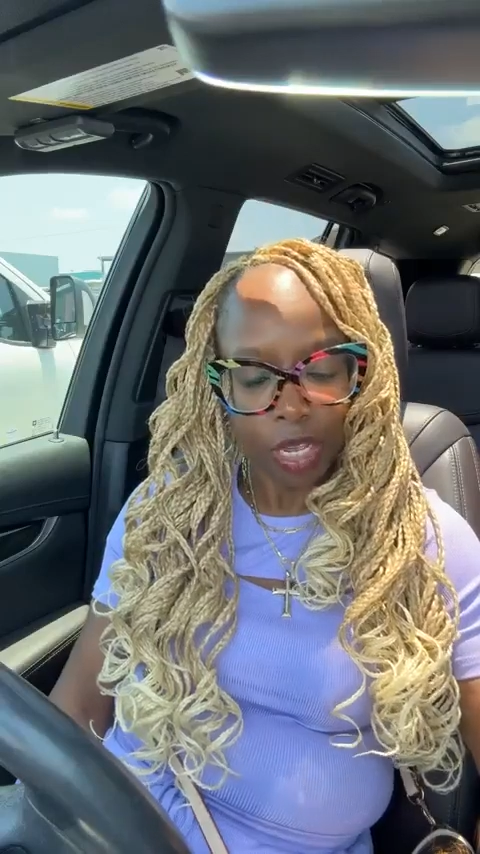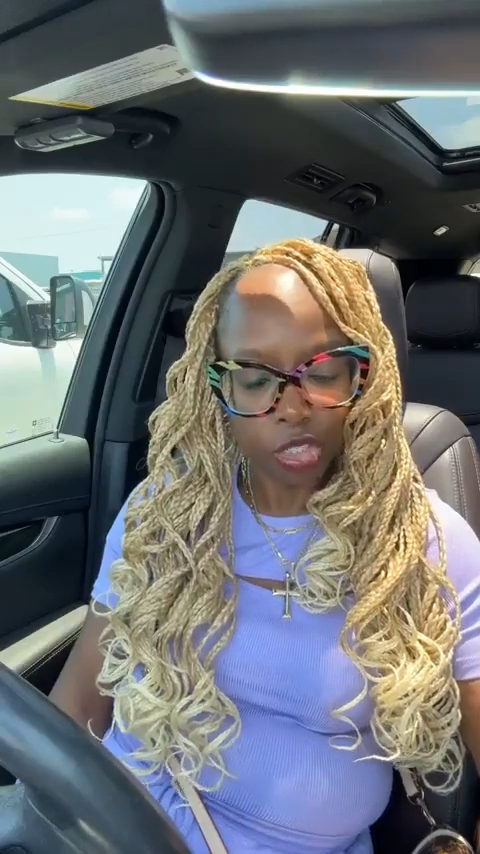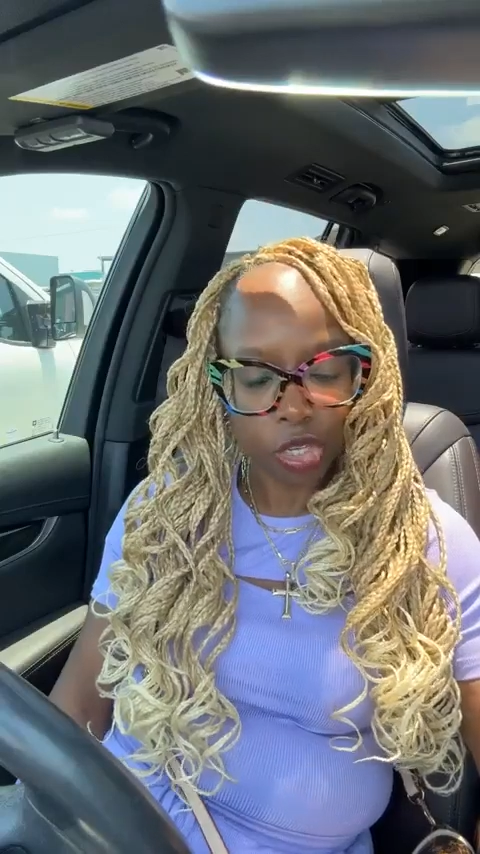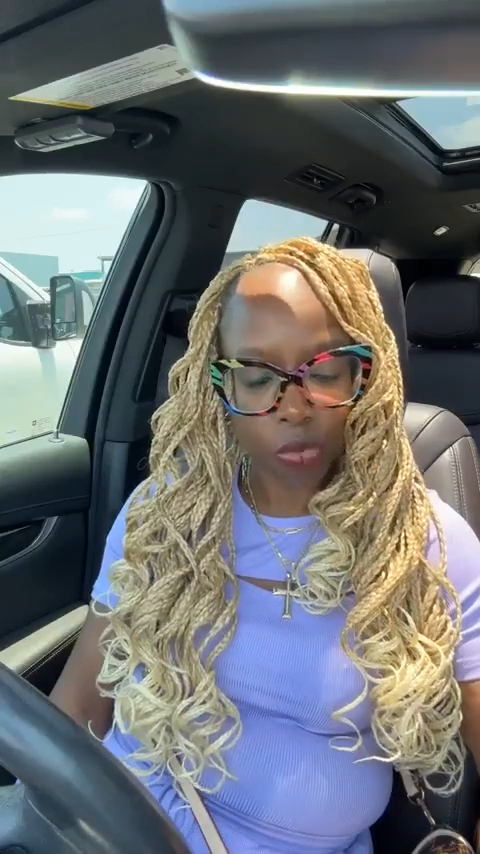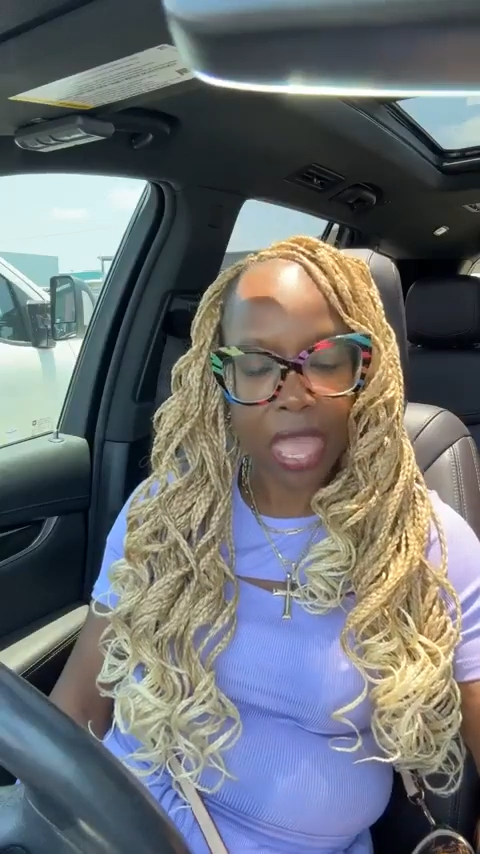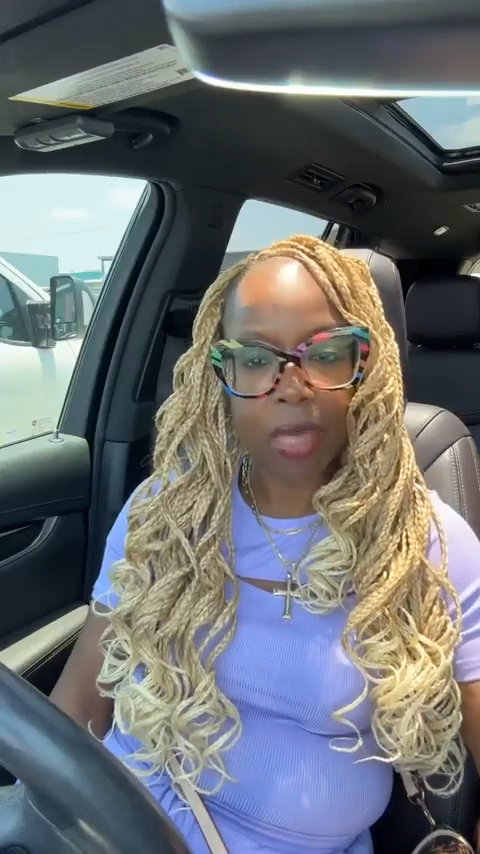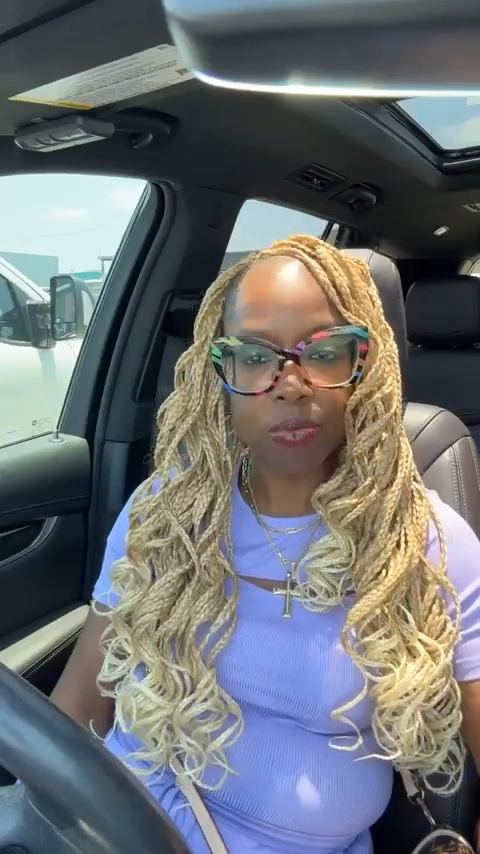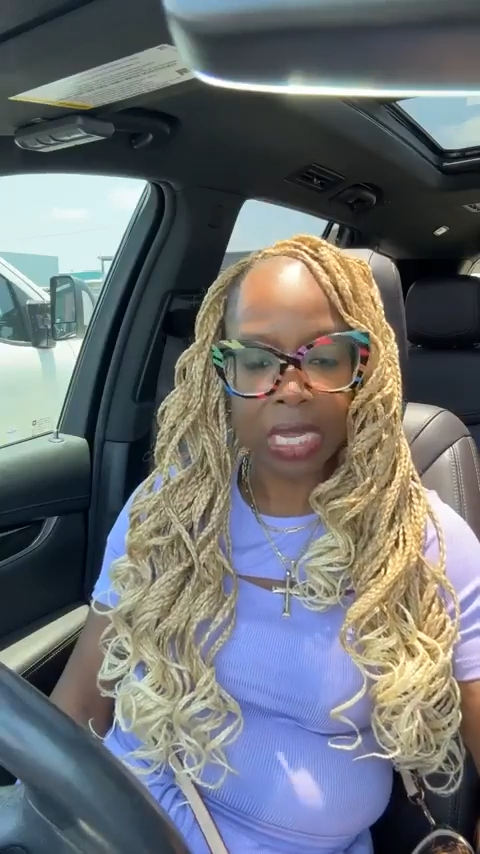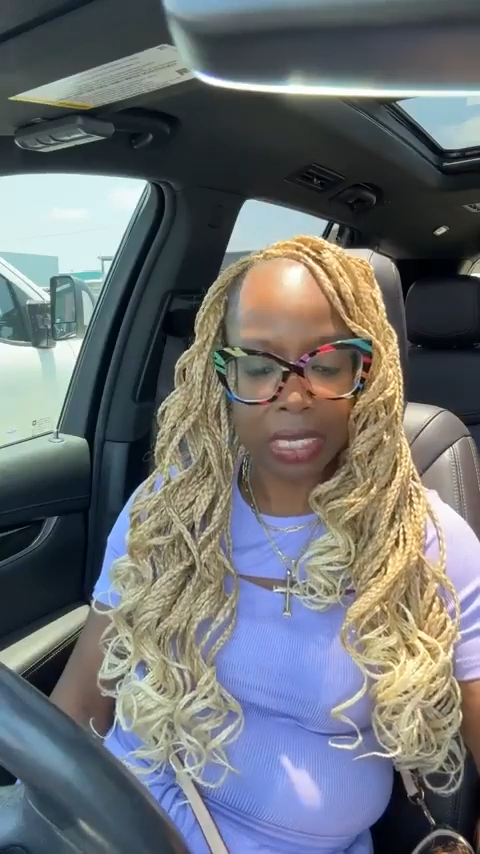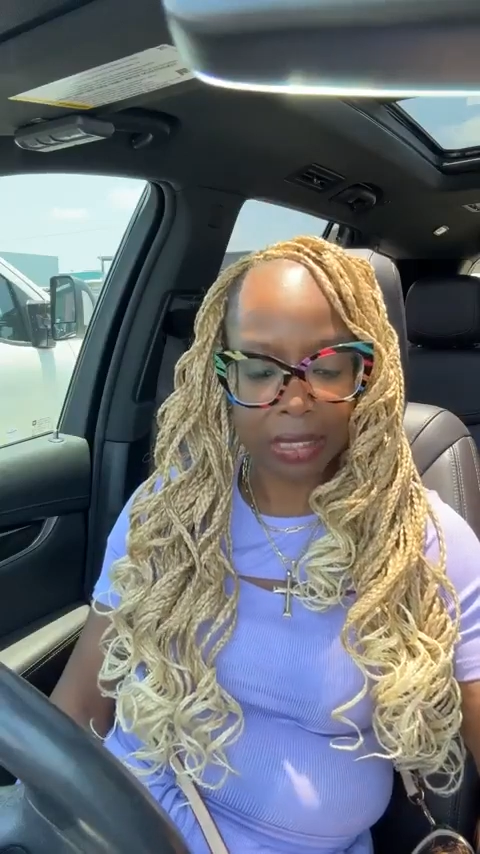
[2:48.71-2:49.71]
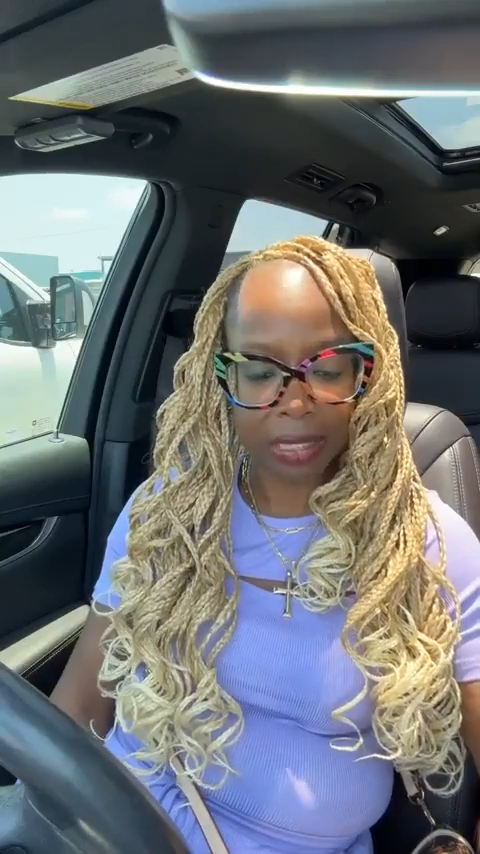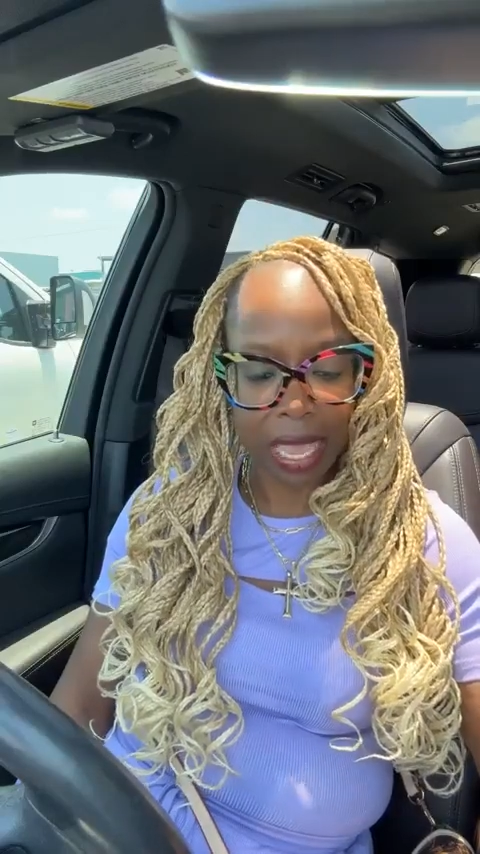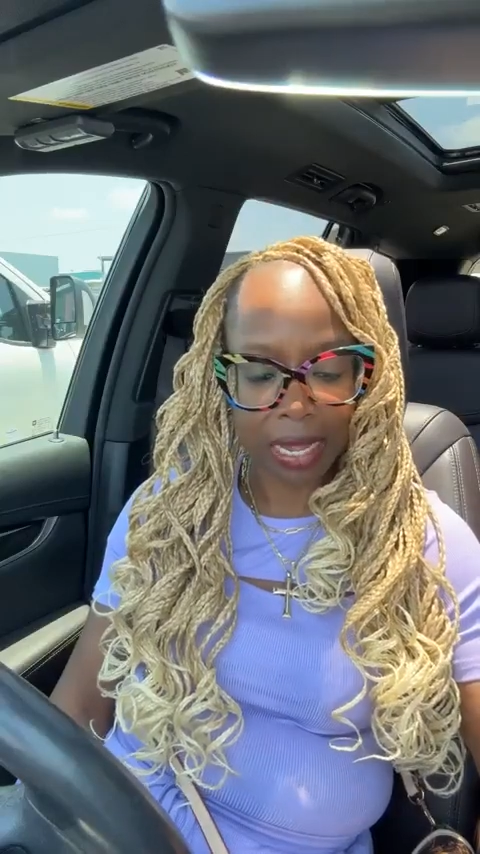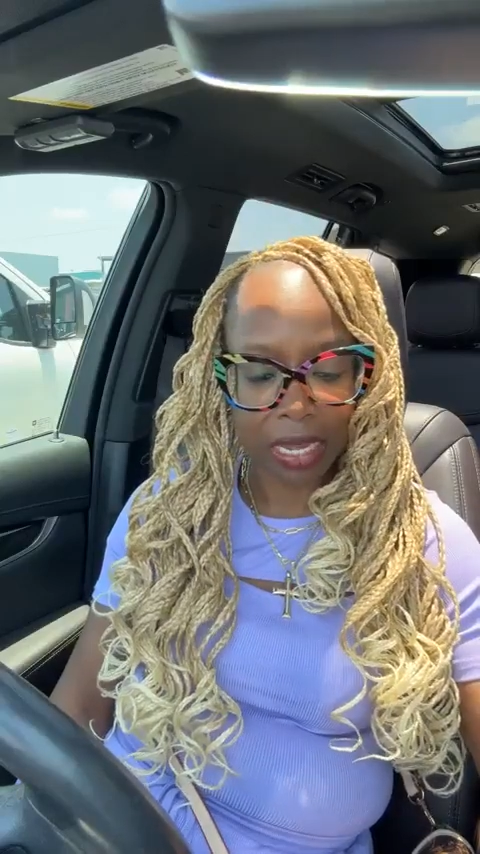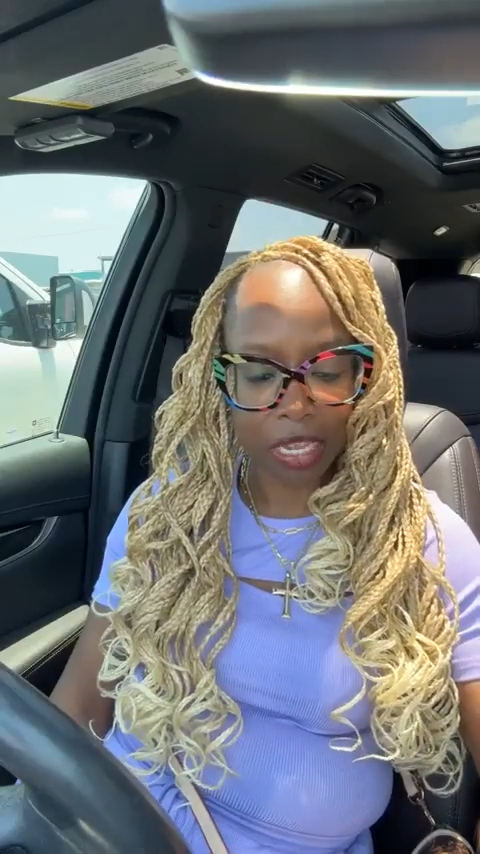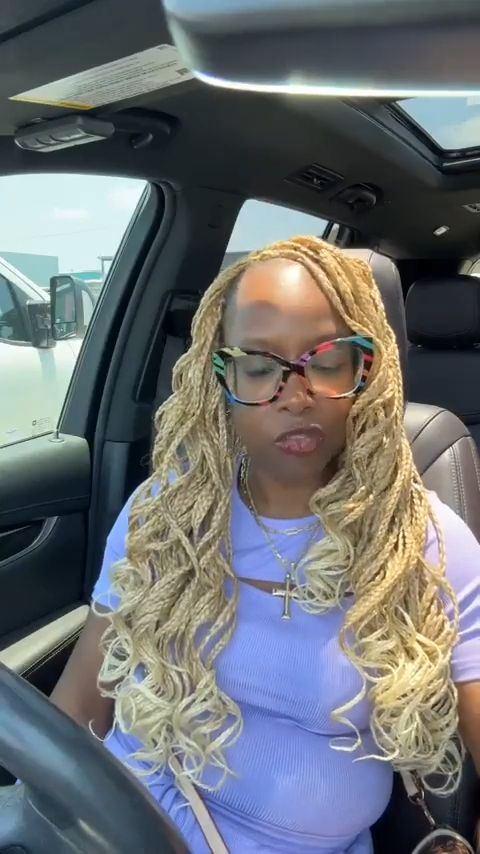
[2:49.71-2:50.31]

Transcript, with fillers: So that means that